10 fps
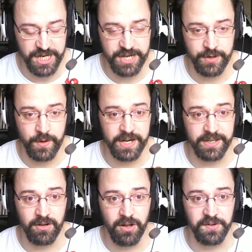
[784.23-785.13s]

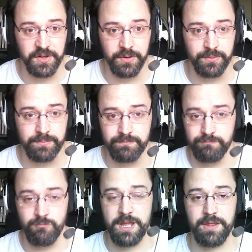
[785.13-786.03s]
January, also
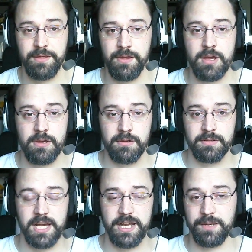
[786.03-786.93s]
with
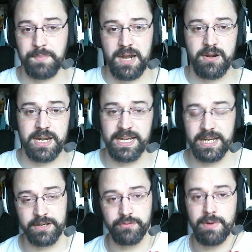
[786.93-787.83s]
like Perry
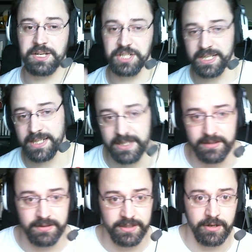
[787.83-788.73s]
and Reggie
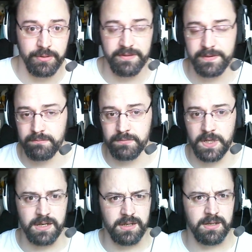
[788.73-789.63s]
and, you know, even
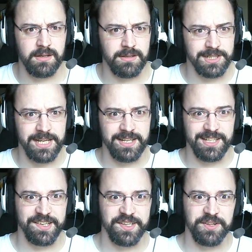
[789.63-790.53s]
Lady
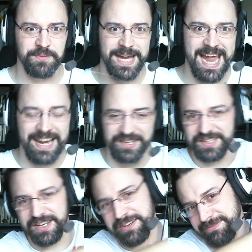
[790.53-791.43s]
Alexiel, my
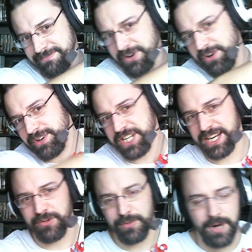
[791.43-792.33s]
ex, on her
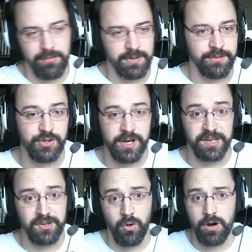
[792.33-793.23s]
channel will probably join
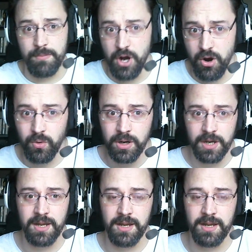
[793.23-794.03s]
us. Orbo,